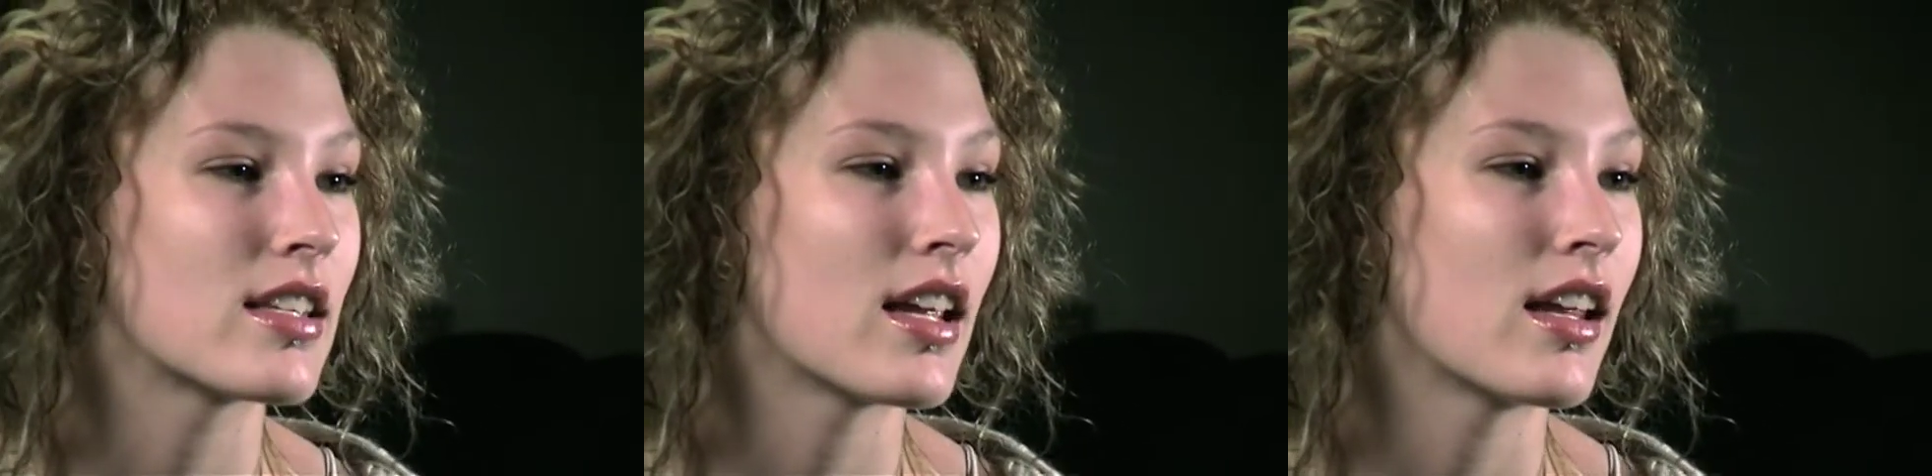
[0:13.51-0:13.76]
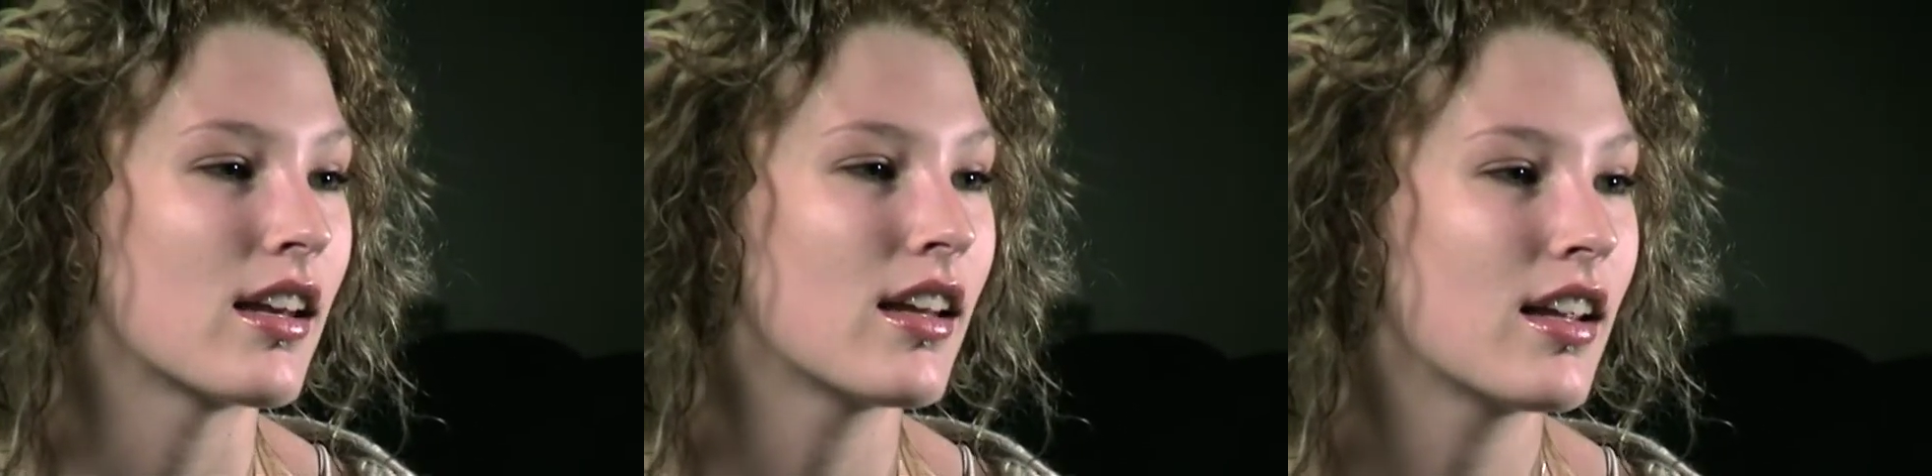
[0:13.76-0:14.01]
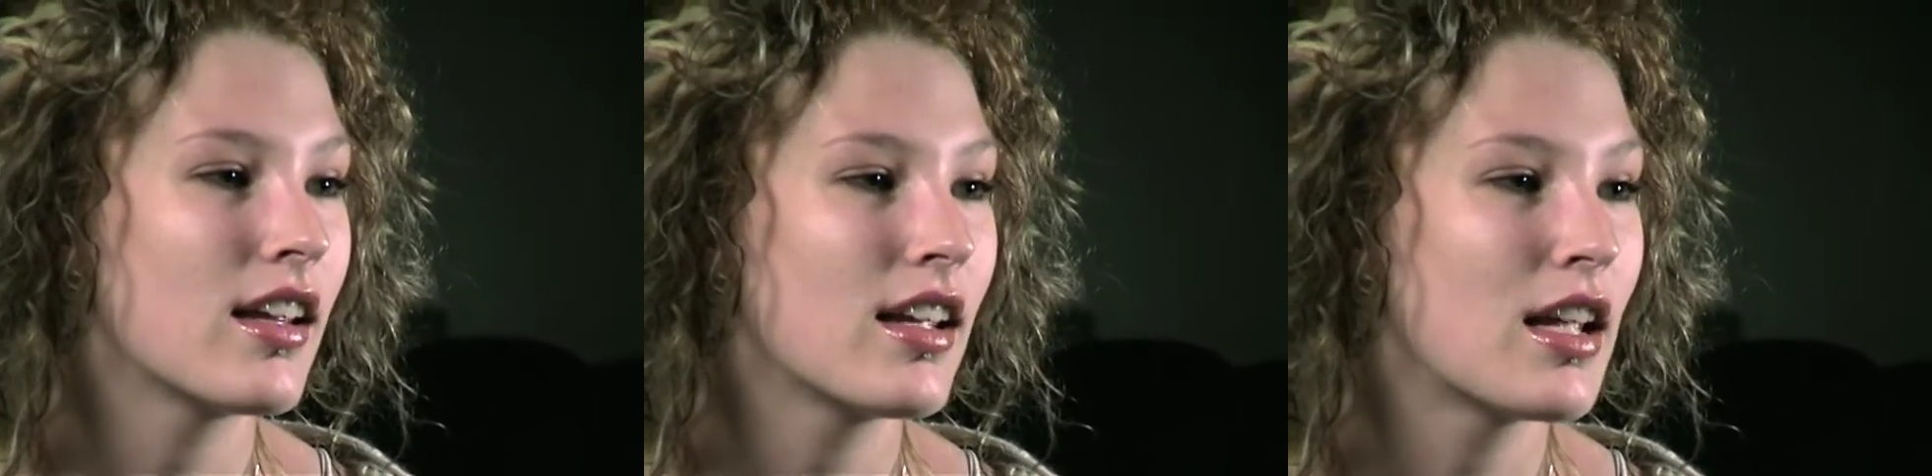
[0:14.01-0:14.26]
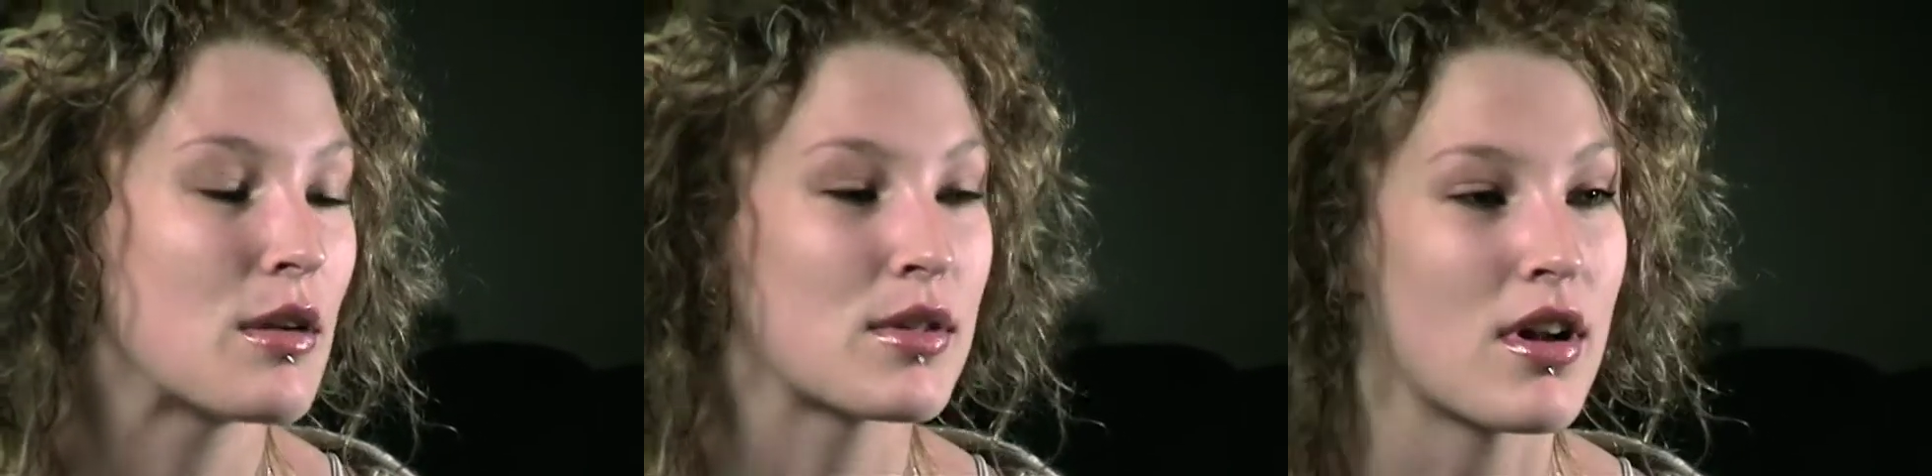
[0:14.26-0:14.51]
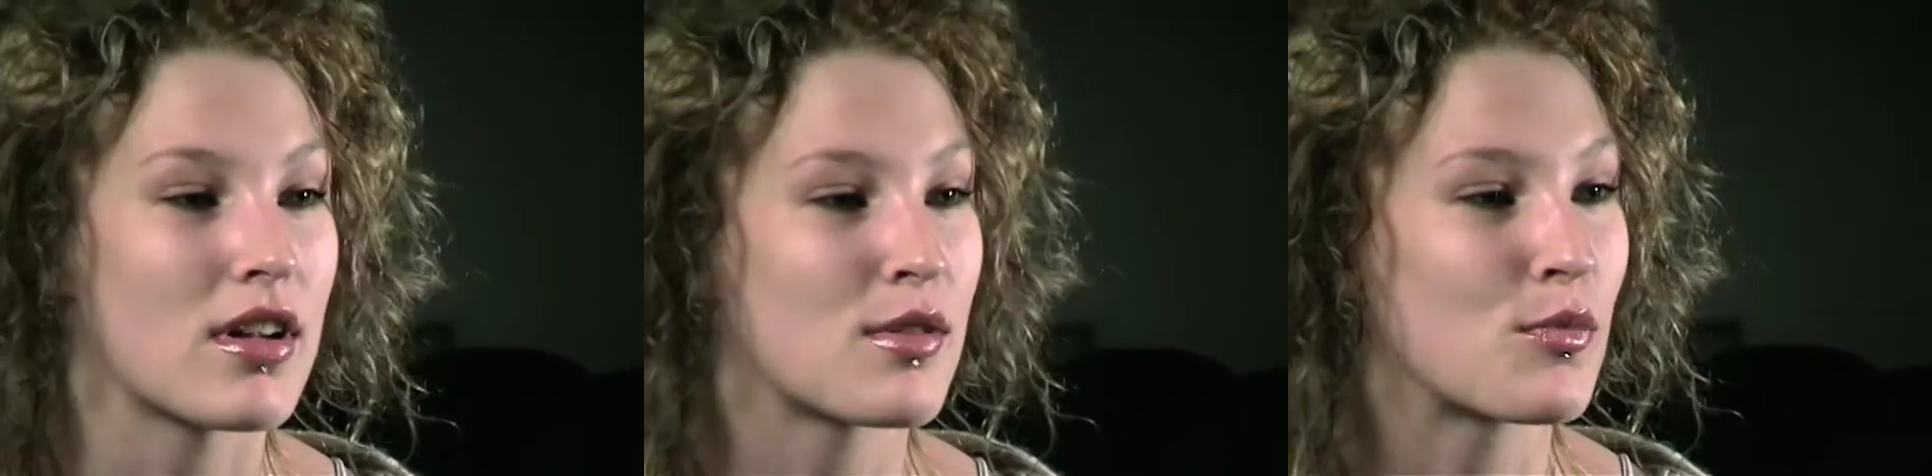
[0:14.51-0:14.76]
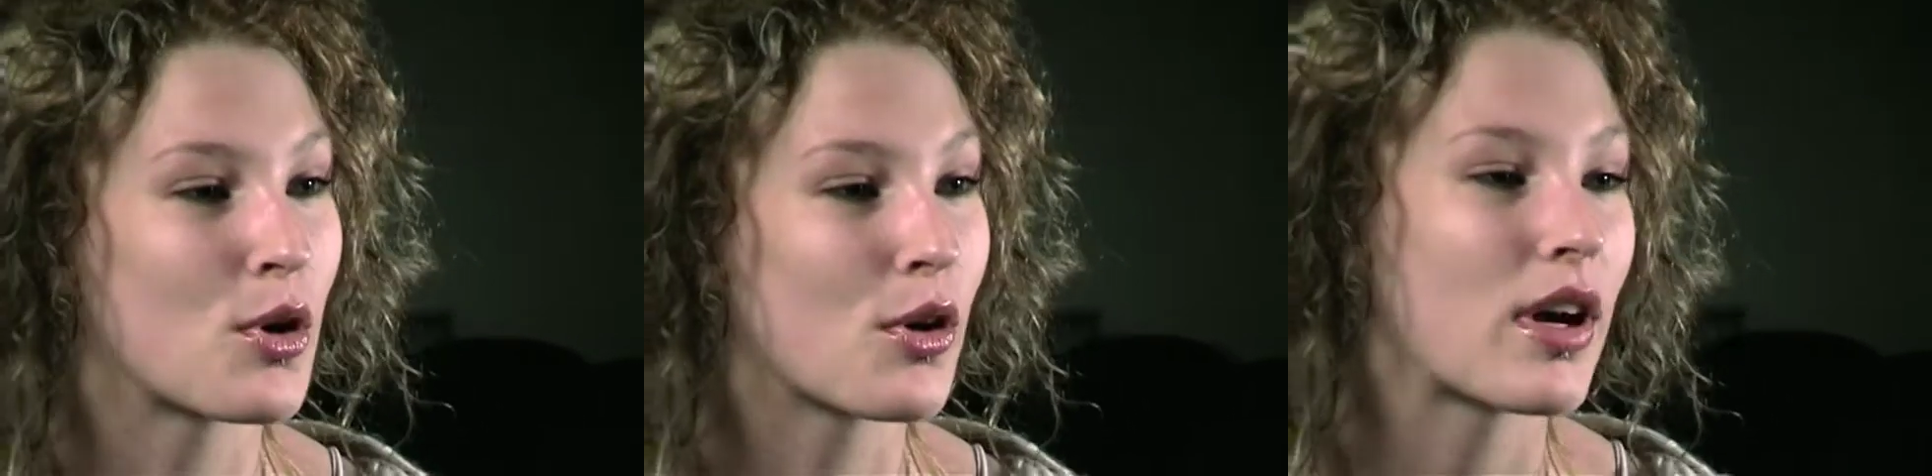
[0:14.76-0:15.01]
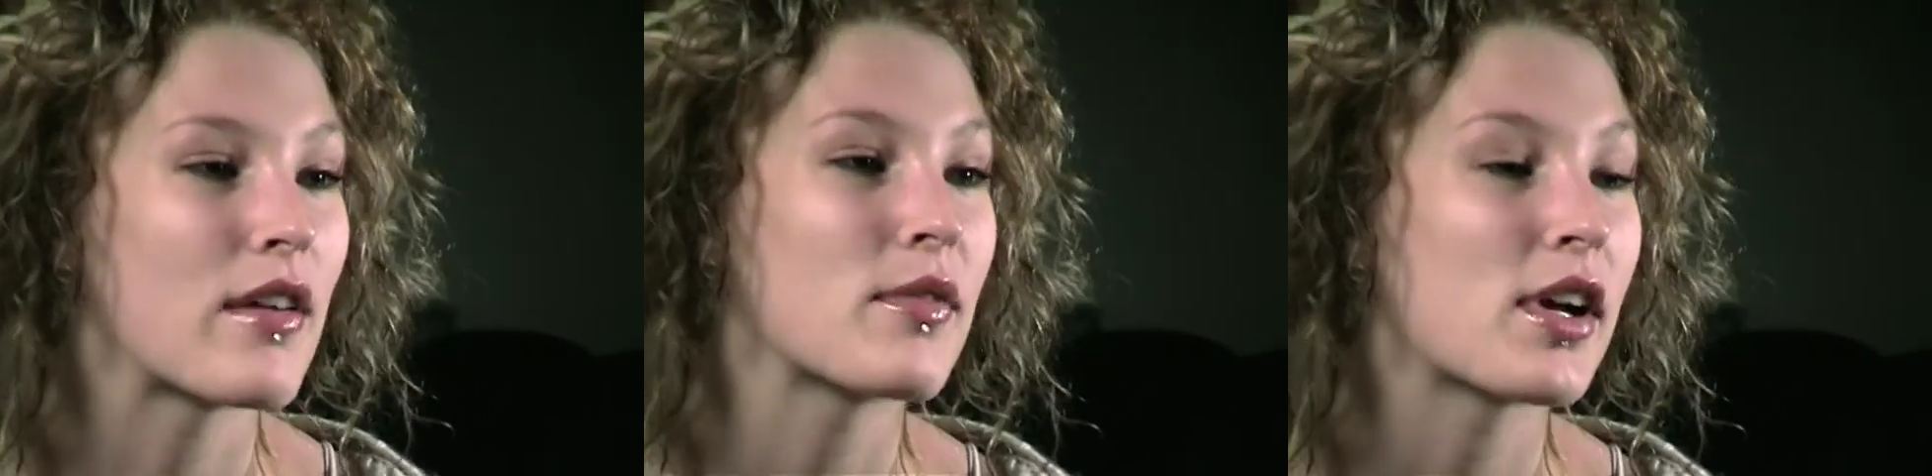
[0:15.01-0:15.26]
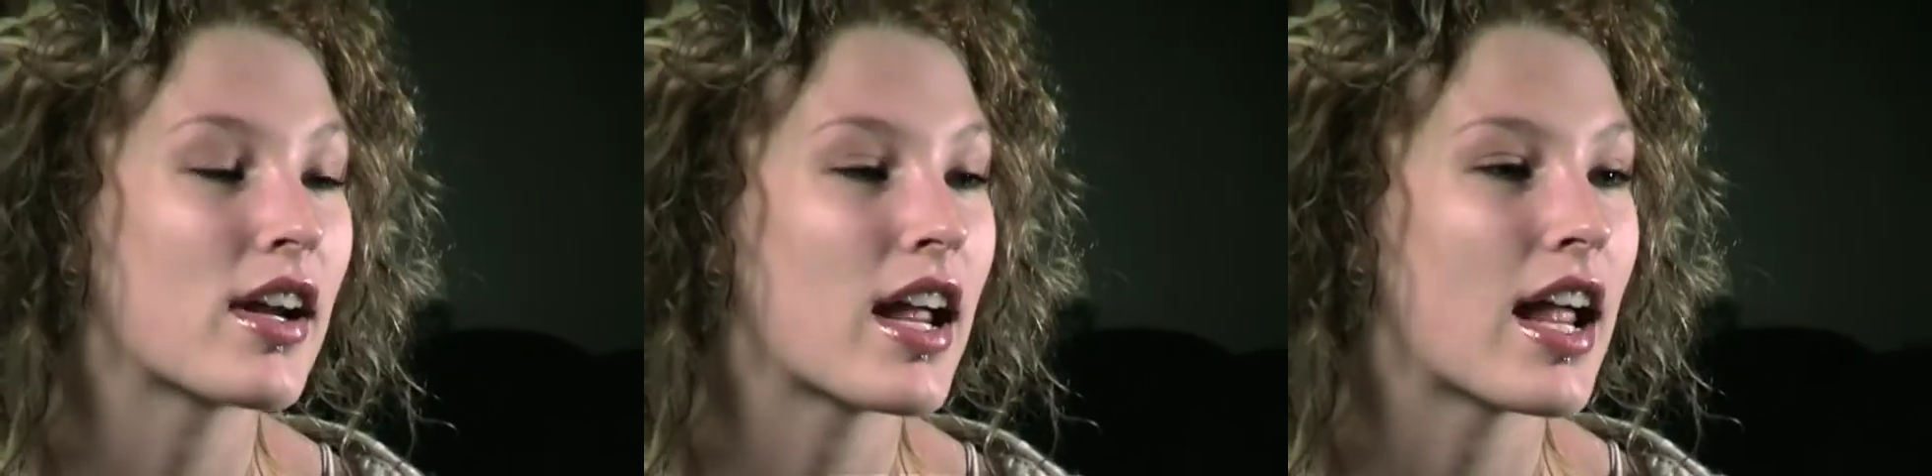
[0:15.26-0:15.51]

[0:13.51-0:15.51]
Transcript: said it was an awesome program, very